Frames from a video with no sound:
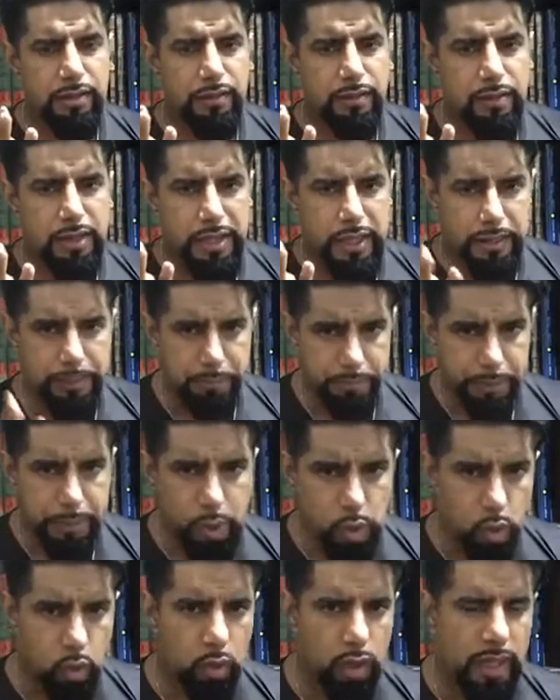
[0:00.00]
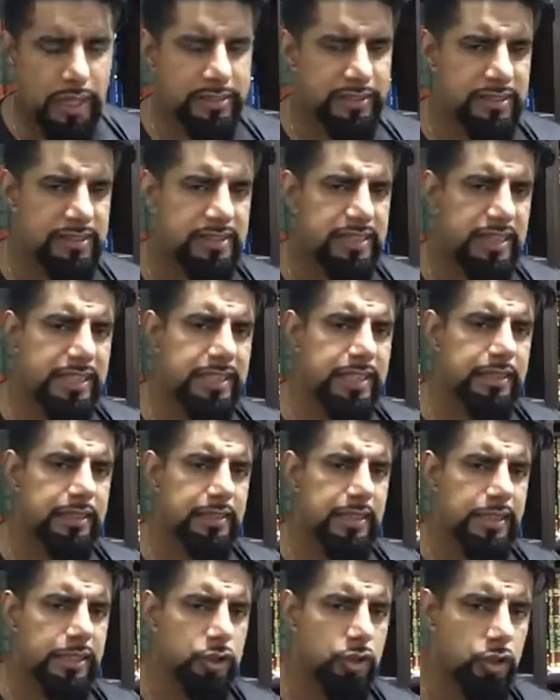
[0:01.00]
impure. And the dalil they
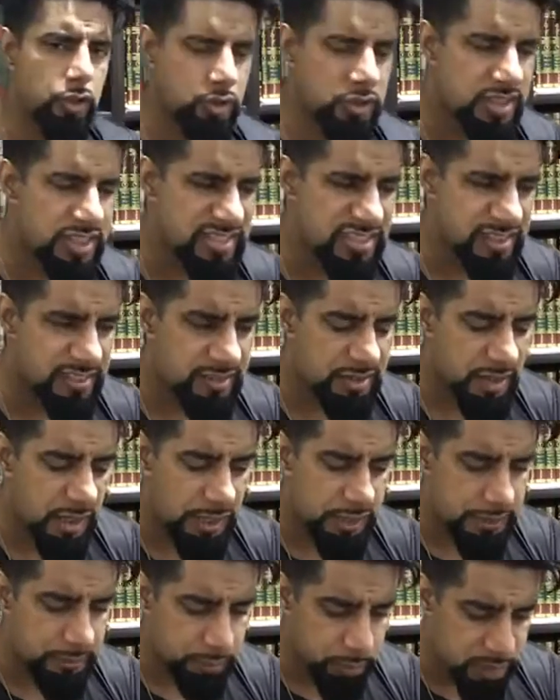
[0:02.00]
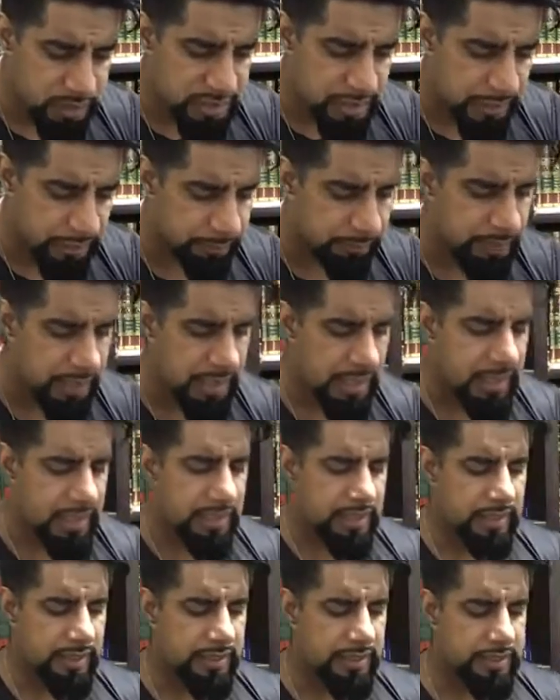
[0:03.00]
used is in Sahih Muslim.
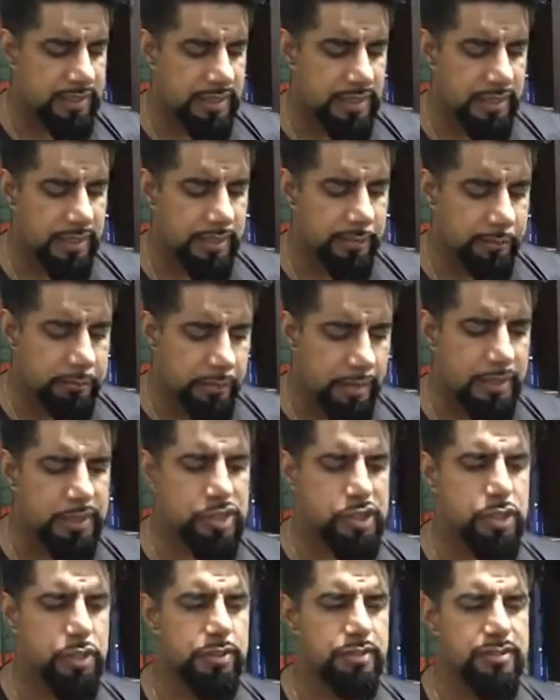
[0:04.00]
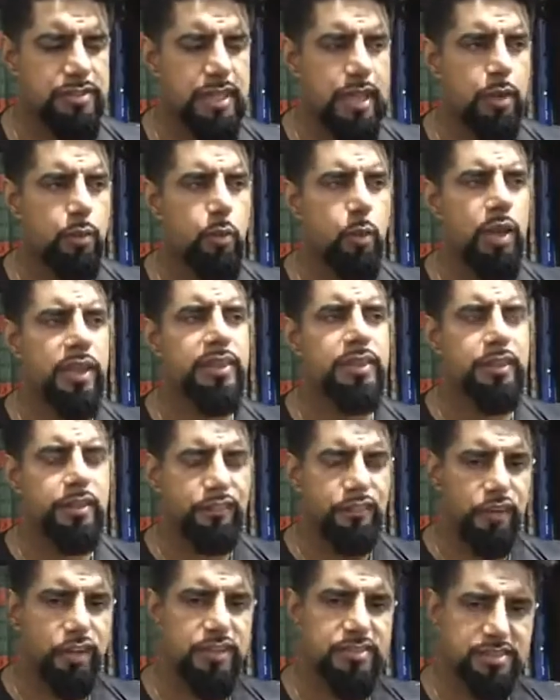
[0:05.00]
They, it mentions that when the
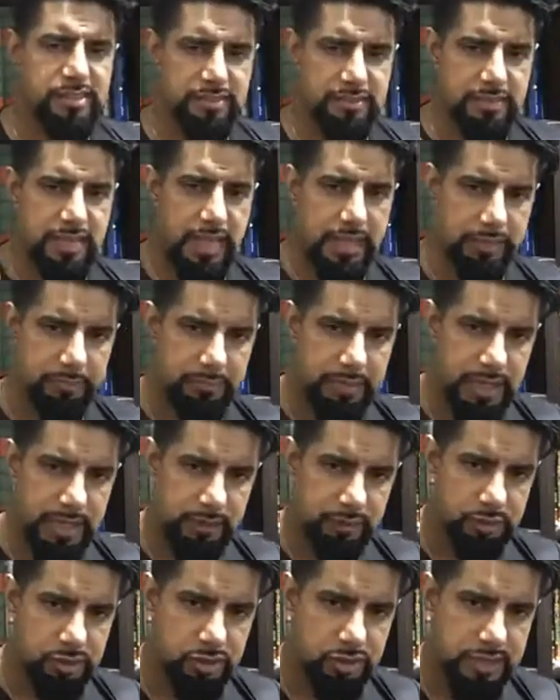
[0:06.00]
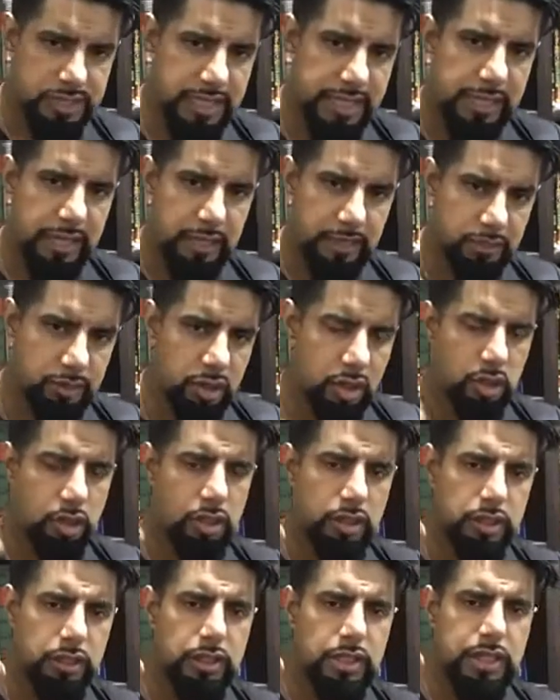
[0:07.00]
verses came down to say
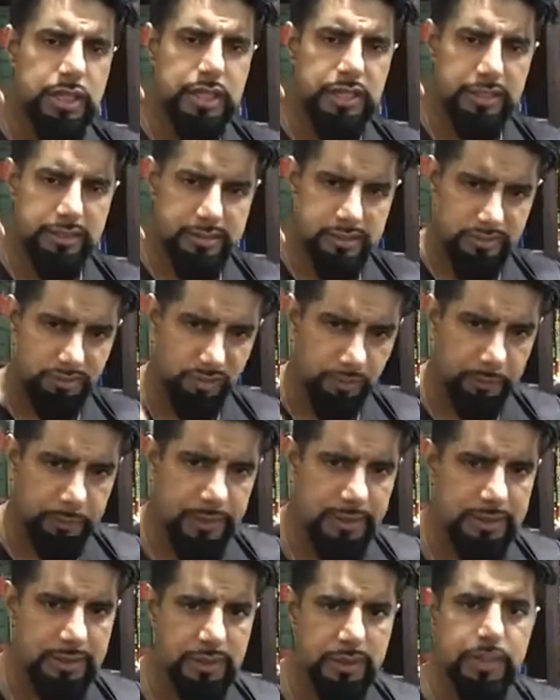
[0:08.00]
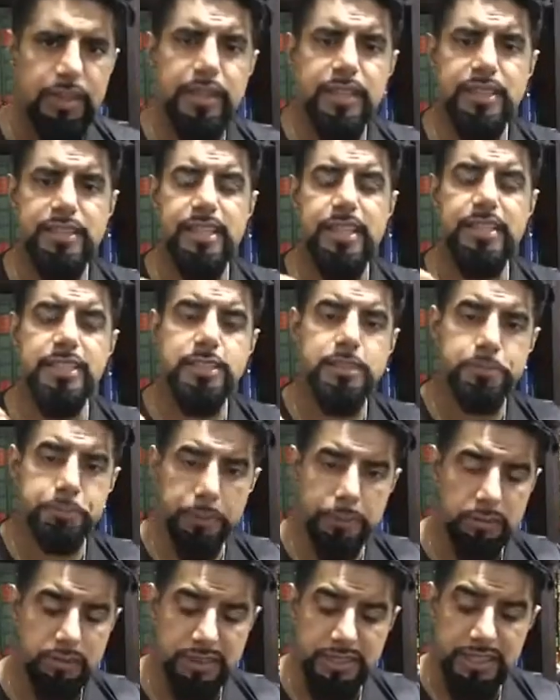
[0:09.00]
alcohol is forbidden, they
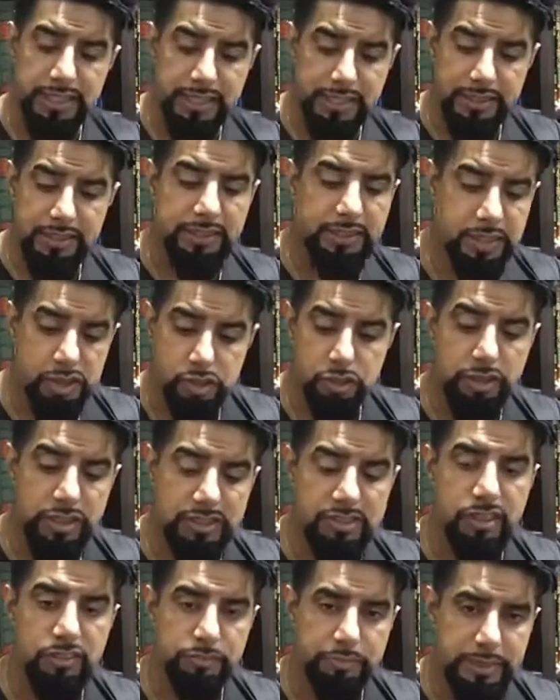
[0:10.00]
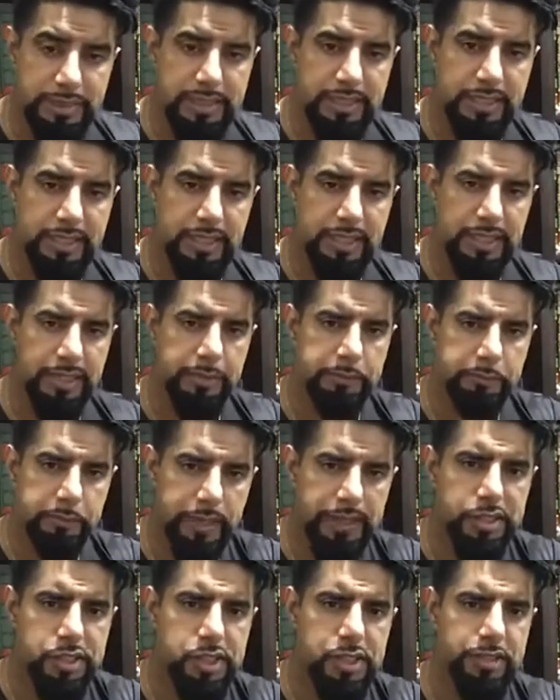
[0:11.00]
spilt it in the streets of Medina. It
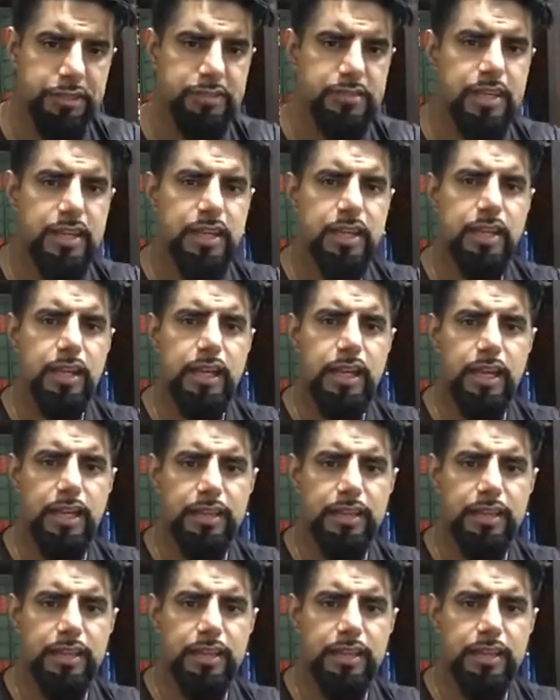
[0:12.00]
mentions uh,